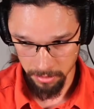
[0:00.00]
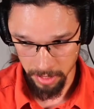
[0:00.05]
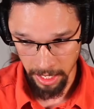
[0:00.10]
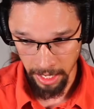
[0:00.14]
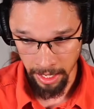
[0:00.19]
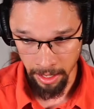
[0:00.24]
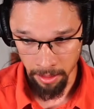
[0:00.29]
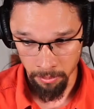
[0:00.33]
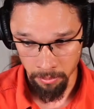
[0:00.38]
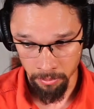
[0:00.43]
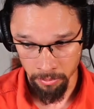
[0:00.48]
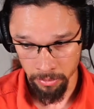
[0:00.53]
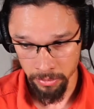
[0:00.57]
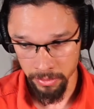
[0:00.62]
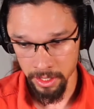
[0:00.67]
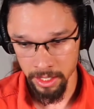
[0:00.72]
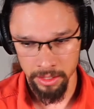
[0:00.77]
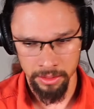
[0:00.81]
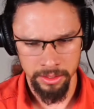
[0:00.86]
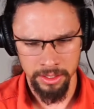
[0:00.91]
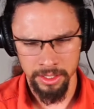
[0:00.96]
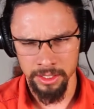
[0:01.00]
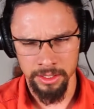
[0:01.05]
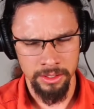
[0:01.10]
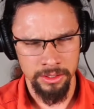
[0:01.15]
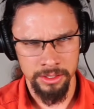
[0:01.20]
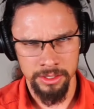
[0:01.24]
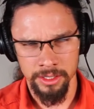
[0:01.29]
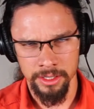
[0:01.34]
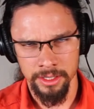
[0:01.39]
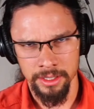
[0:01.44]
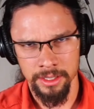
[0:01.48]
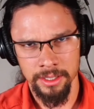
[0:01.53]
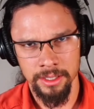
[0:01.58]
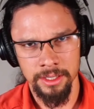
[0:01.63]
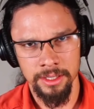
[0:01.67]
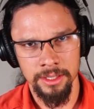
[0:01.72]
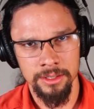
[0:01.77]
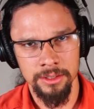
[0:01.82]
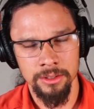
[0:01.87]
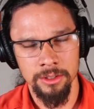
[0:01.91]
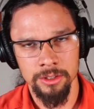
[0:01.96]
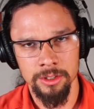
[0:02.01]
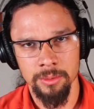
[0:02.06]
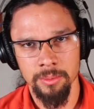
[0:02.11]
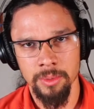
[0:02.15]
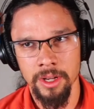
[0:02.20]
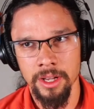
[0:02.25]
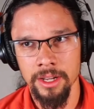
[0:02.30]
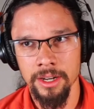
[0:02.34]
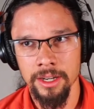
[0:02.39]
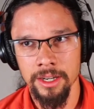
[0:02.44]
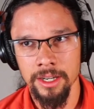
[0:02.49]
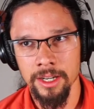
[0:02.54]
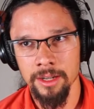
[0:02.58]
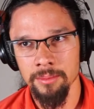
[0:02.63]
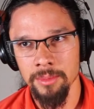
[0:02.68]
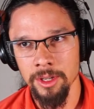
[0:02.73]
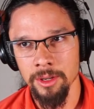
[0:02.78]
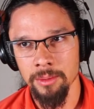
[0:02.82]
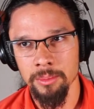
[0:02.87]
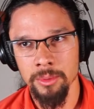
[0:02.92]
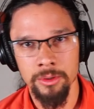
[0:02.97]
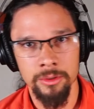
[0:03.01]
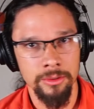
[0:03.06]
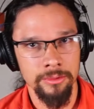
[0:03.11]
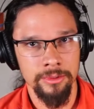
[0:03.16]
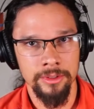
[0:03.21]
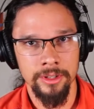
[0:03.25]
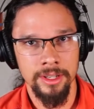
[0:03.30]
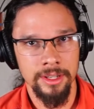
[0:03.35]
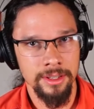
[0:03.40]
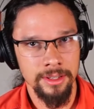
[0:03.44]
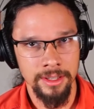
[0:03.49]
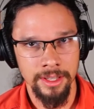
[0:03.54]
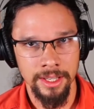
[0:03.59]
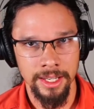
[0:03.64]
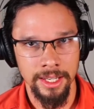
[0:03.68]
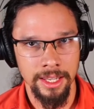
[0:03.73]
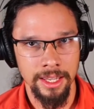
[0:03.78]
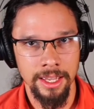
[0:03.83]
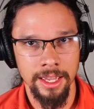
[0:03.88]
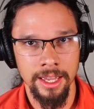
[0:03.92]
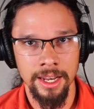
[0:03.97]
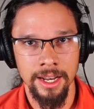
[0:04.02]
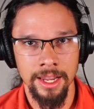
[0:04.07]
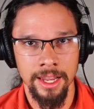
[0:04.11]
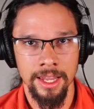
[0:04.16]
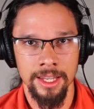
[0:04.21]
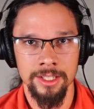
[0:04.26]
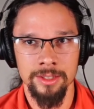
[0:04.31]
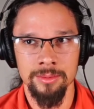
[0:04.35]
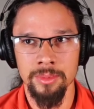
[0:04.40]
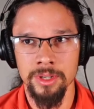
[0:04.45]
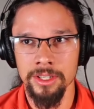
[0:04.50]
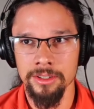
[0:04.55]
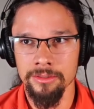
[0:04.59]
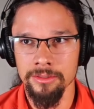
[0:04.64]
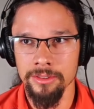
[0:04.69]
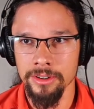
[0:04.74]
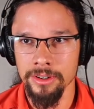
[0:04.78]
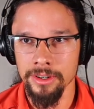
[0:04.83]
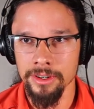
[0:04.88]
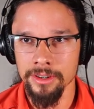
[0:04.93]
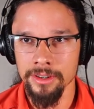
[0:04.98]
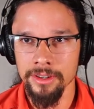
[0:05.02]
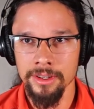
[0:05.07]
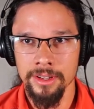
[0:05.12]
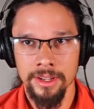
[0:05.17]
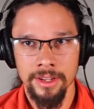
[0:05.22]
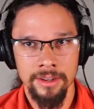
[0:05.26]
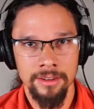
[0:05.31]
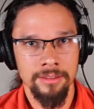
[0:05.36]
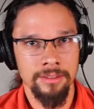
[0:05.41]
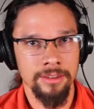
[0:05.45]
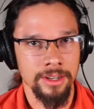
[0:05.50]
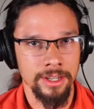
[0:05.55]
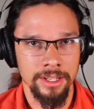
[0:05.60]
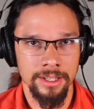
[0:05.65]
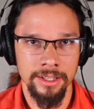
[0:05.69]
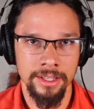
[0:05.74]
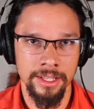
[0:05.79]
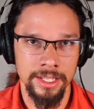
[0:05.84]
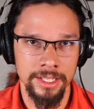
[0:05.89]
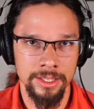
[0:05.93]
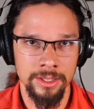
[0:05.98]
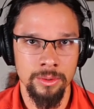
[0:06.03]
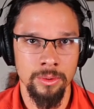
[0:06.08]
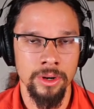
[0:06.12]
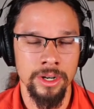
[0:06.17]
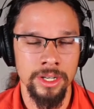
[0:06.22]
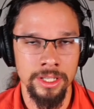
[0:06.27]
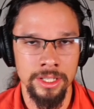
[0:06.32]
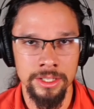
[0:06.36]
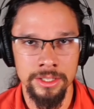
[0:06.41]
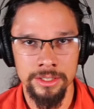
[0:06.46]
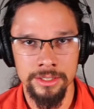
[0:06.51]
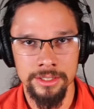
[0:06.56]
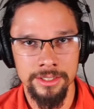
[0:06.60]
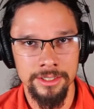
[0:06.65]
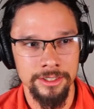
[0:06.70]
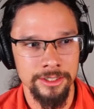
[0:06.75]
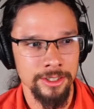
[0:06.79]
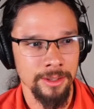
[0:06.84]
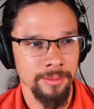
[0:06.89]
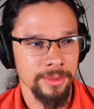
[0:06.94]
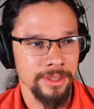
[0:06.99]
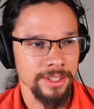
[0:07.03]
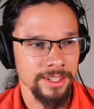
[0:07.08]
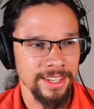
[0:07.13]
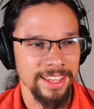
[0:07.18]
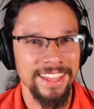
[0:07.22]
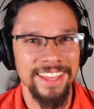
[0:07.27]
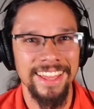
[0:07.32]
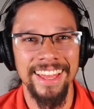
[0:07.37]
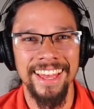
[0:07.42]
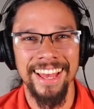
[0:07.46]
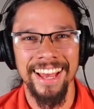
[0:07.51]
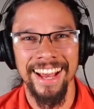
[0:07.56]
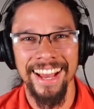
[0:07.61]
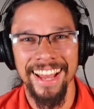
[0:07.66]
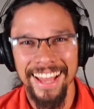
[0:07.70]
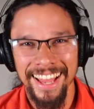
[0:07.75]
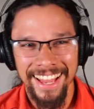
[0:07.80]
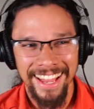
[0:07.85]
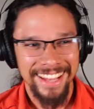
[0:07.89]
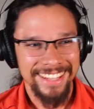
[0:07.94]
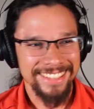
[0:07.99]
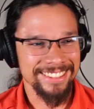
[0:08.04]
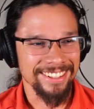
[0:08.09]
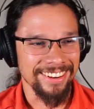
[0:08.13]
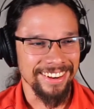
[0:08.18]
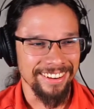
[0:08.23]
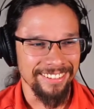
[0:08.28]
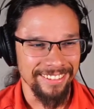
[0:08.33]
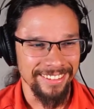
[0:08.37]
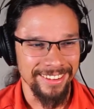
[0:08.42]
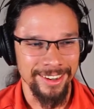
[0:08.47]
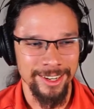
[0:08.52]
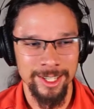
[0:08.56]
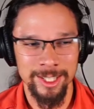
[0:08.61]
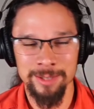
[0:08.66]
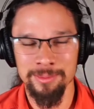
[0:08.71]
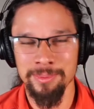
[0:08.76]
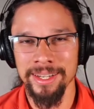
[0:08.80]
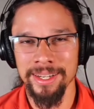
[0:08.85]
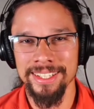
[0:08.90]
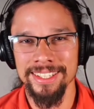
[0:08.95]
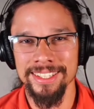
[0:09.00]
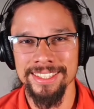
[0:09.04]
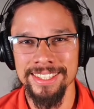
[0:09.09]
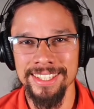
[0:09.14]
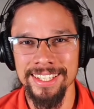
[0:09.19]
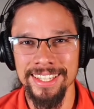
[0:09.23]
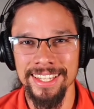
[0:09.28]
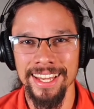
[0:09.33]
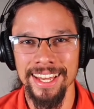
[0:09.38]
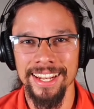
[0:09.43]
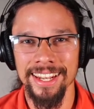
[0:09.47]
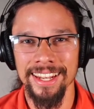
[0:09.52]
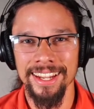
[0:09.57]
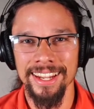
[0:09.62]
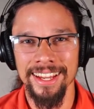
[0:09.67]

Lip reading: I don't think those are probably not going to be approved like NIHB for like 20 years or something. So I wouldn't expect to see that,